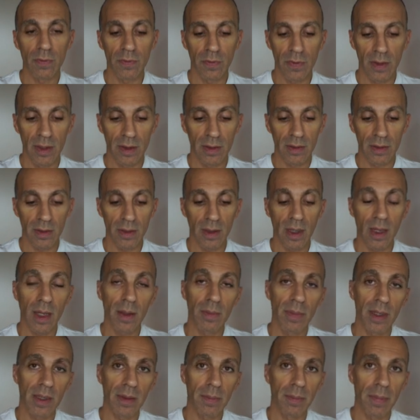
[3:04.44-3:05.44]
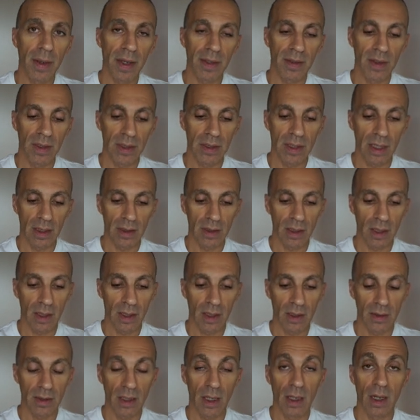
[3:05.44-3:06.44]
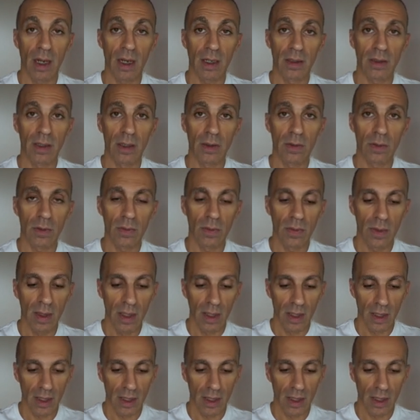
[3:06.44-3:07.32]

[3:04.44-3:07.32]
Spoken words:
fit a bit better than the RC2,